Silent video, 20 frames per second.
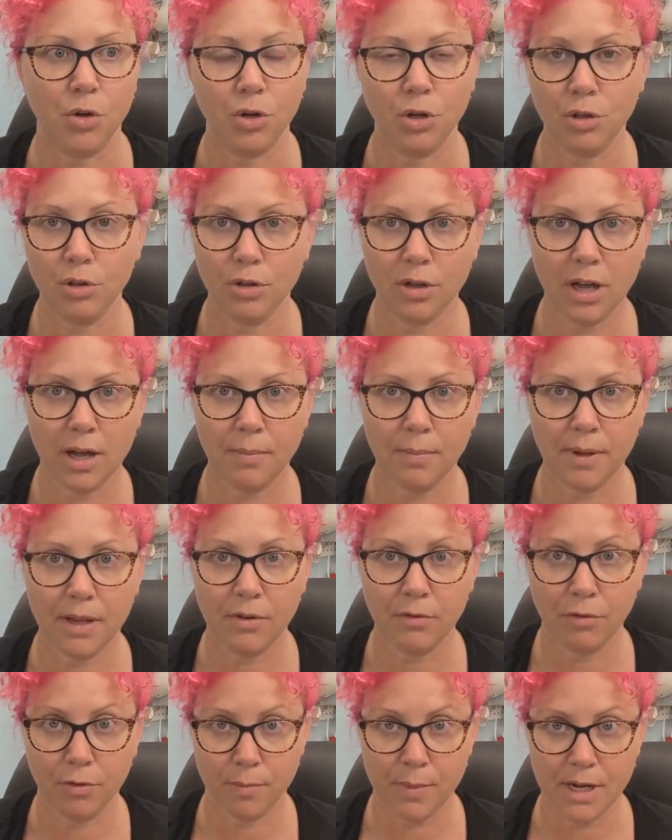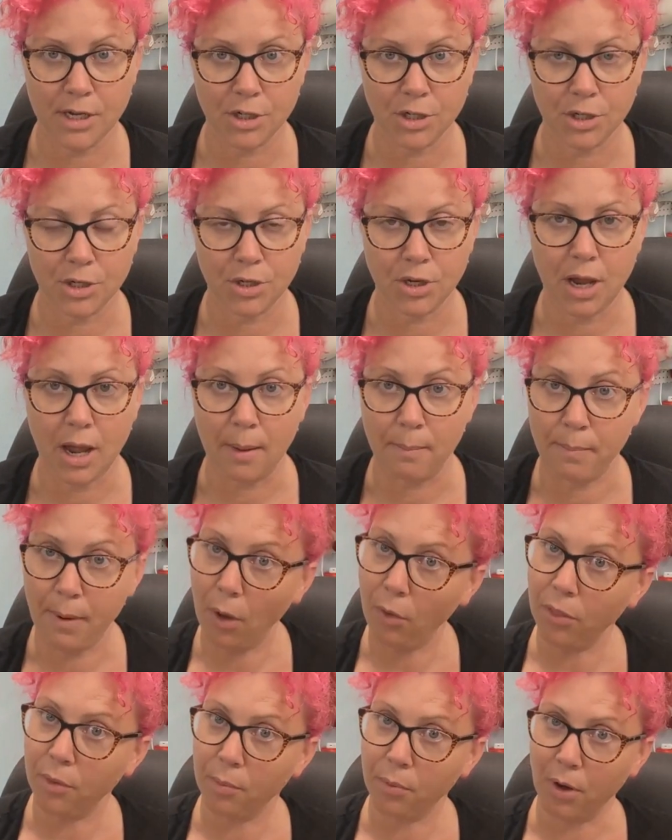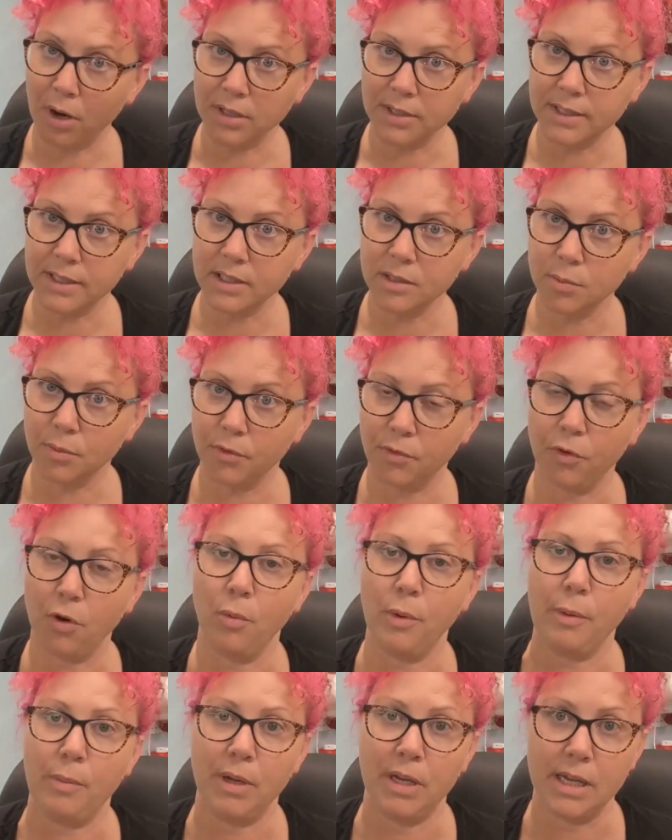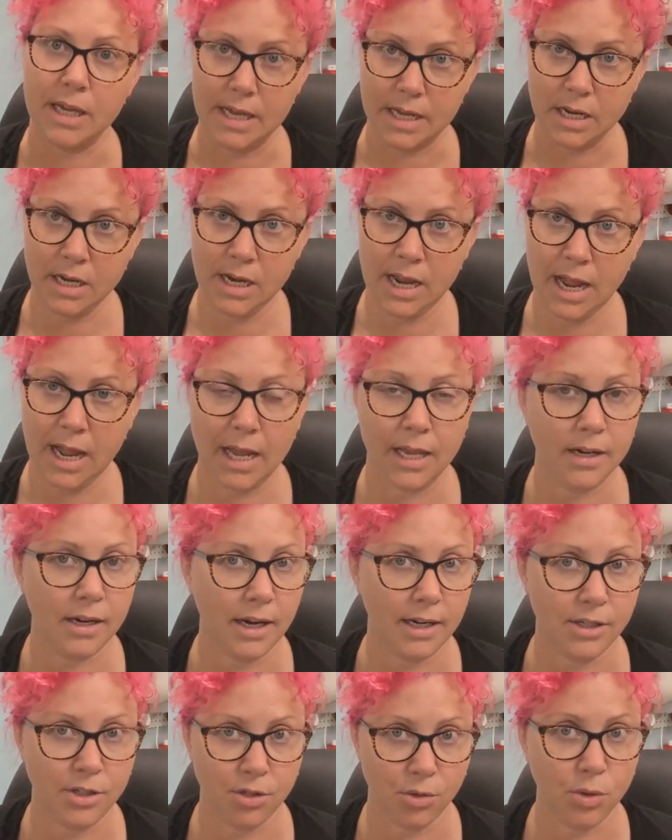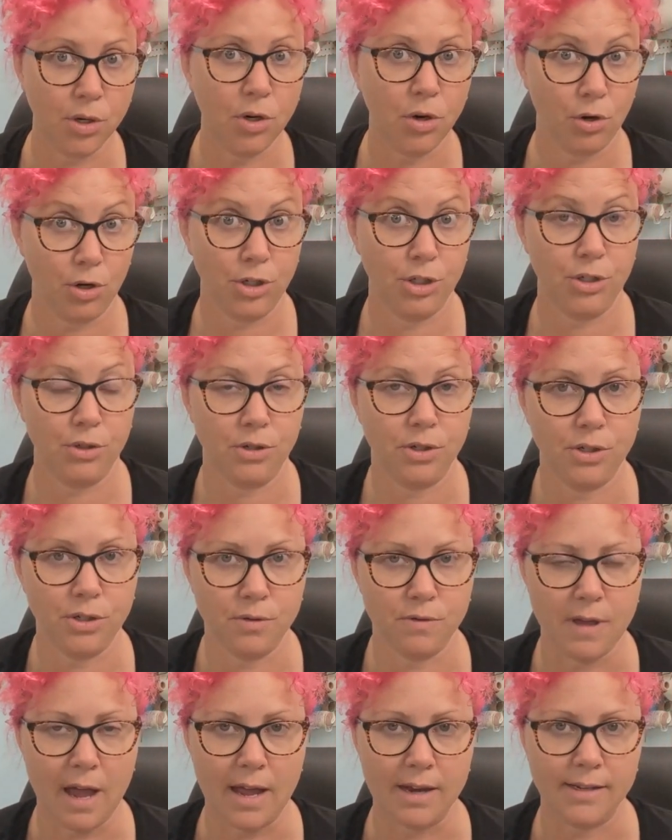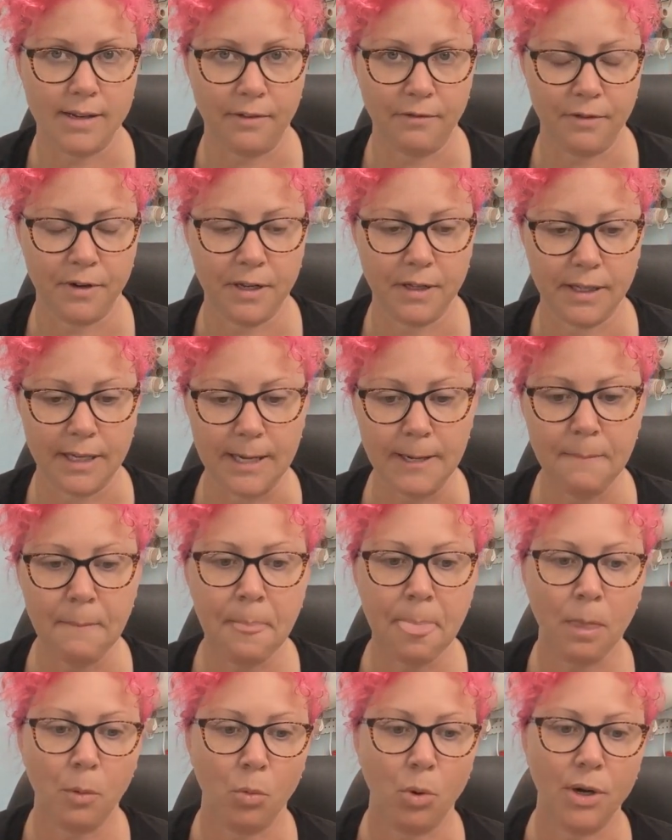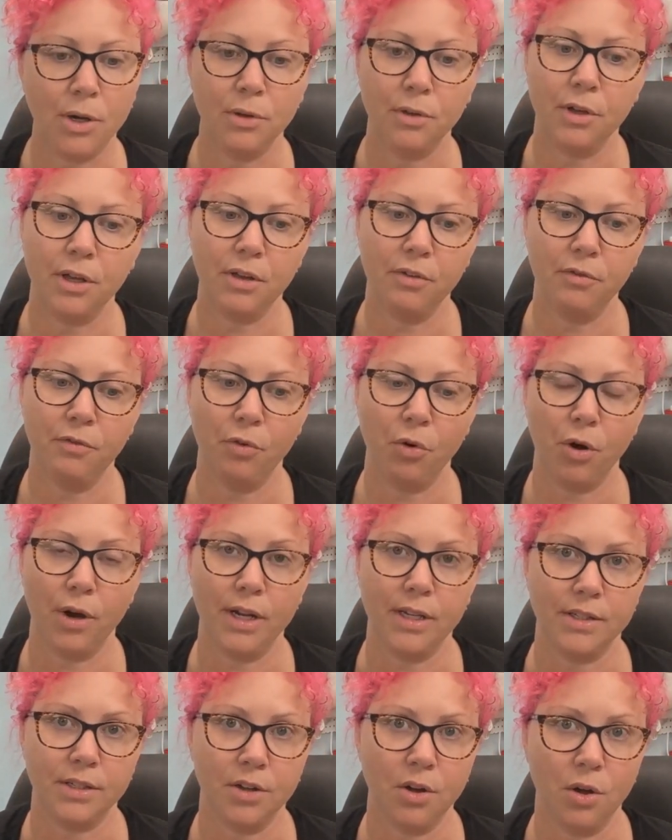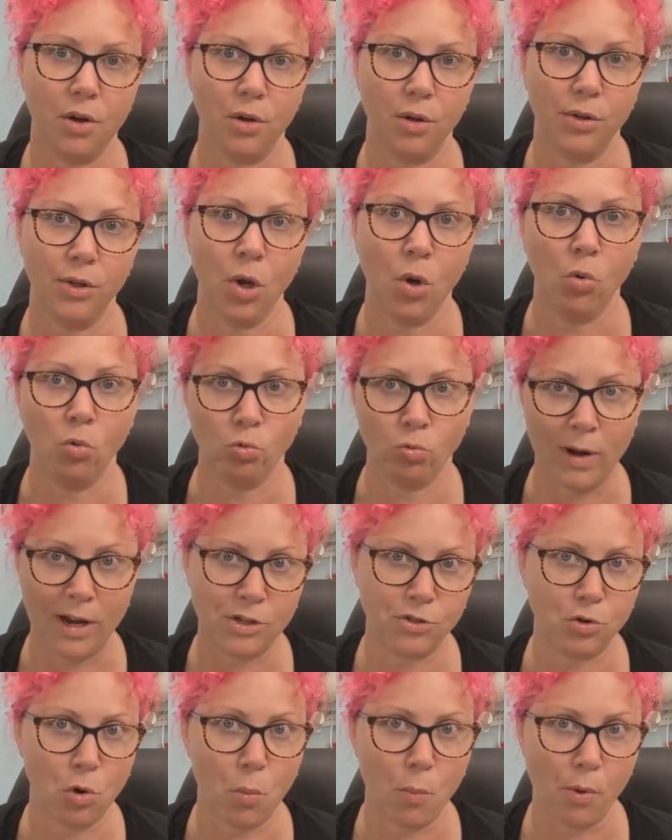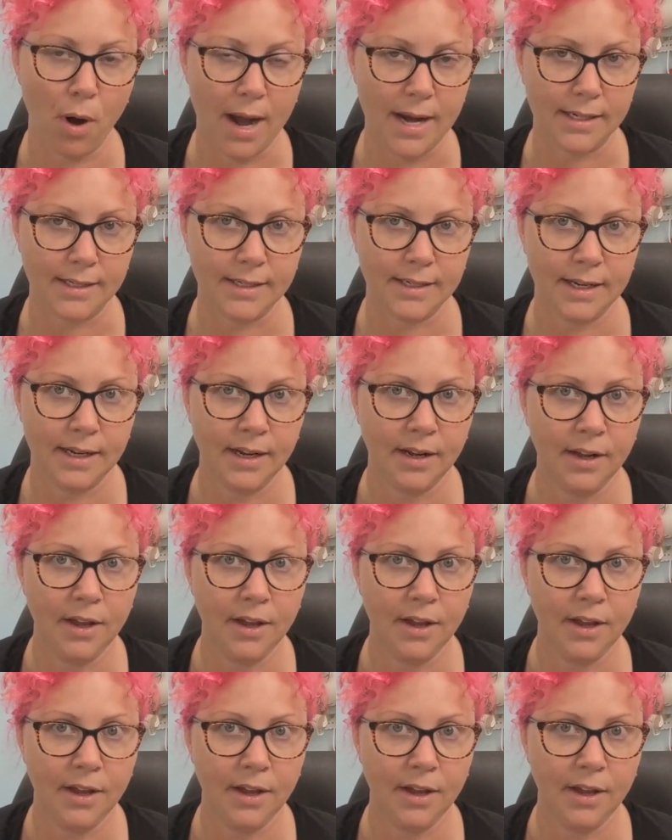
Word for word: you're going to look up information about the process before we begin, and I do encourage you to do that definitely, what you're looking for is called Retrobrite.